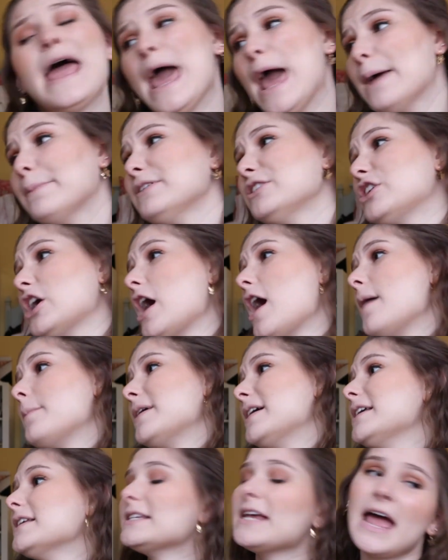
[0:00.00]
and
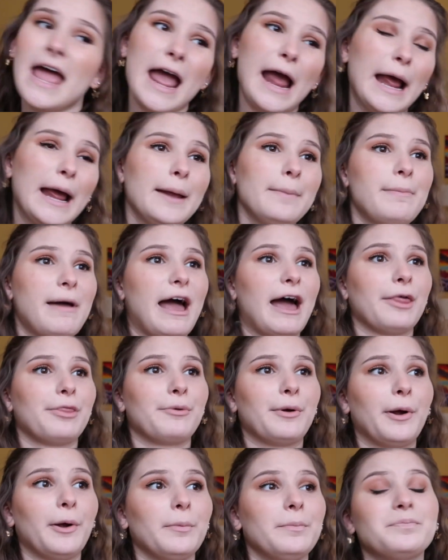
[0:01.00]
pajamas and
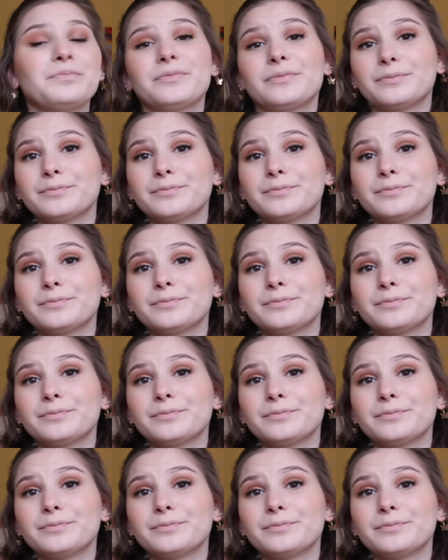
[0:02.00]
bathrobe.